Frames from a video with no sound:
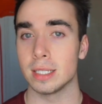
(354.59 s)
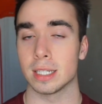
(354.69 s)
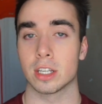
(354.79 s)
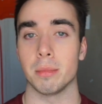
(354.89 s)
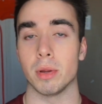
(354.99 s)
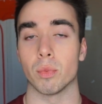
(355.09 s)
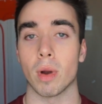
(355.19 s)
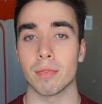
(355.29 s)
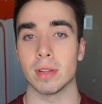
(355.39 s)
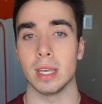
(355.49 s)
that's gonna be
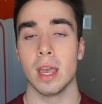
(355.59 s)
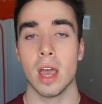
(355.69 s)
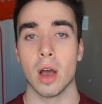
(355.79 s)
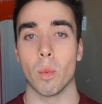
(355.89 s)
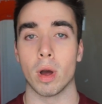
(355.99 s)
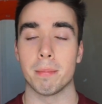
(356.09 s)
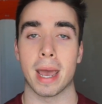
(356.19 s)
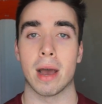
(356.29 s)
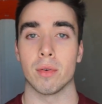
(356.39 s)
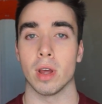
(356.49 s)
roughly 1
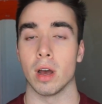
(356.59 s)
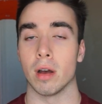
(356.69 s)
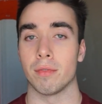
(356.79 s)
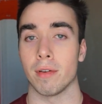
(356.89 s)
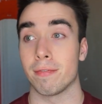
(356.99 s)
pound of